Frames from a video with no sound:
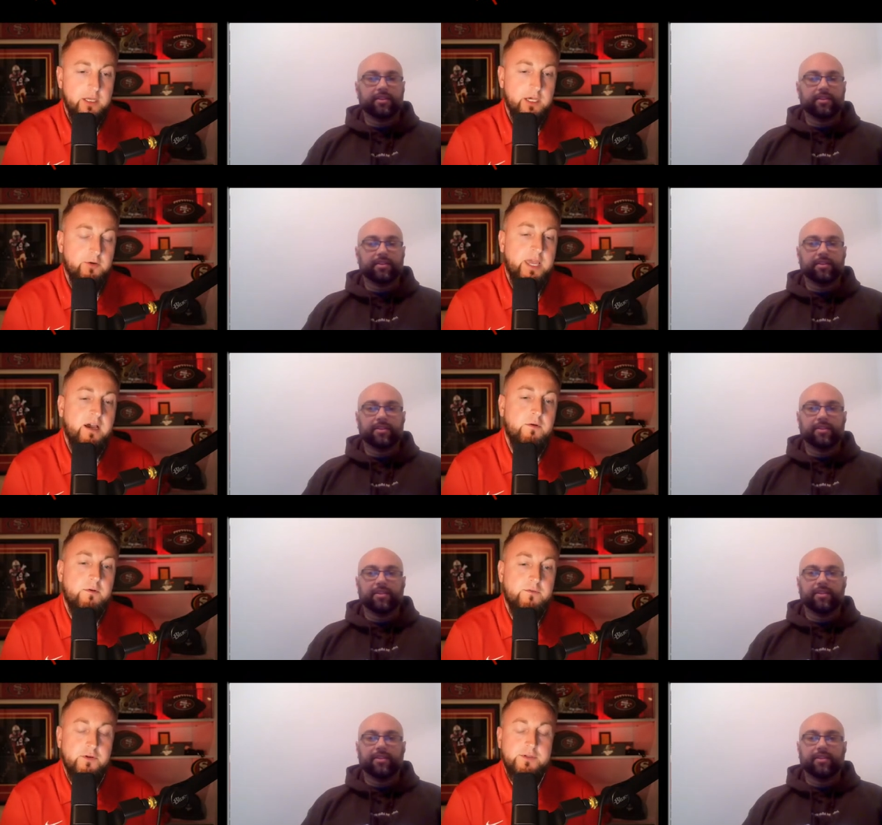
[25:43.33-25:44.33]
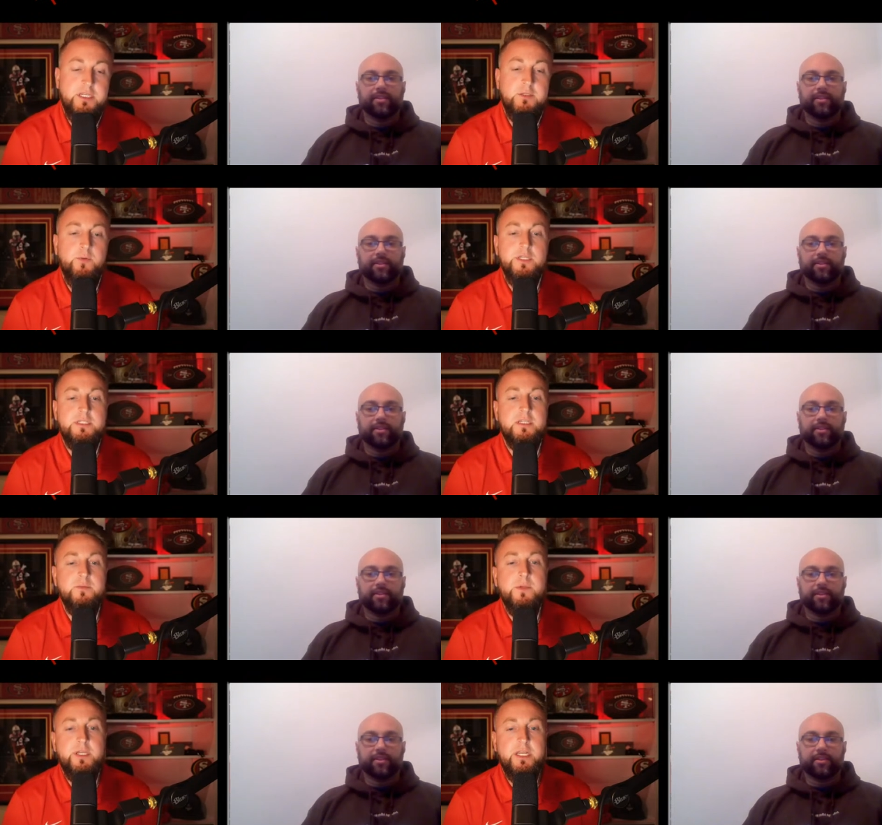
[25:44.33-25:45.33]
Speaker 1: he'll count for six point six
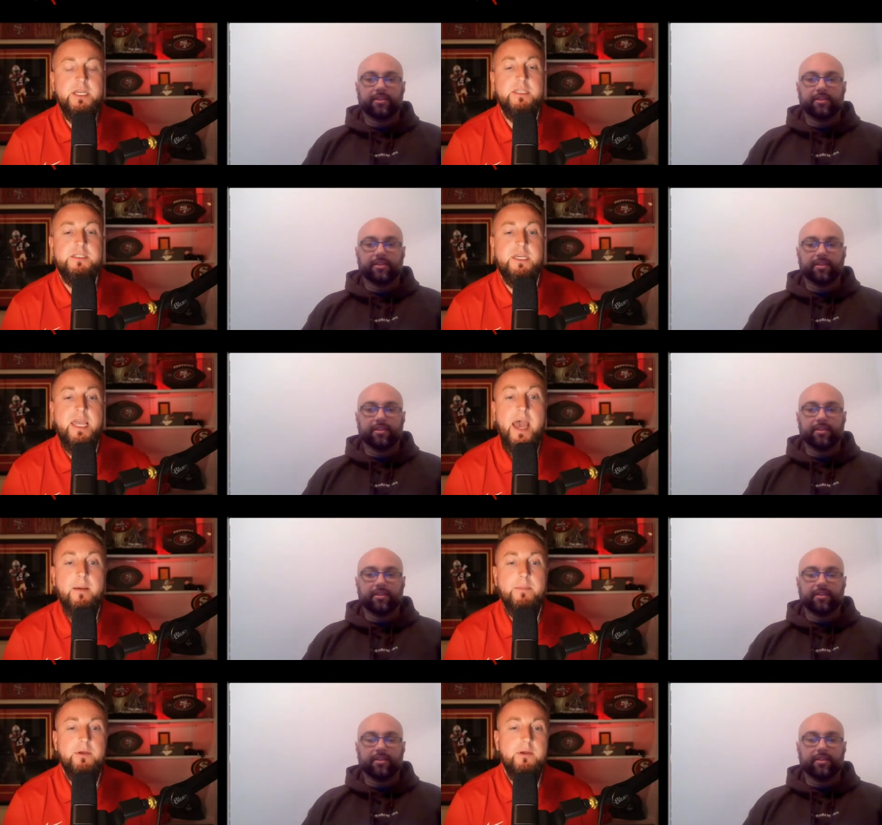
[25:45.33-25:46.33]
million dollars against the cap.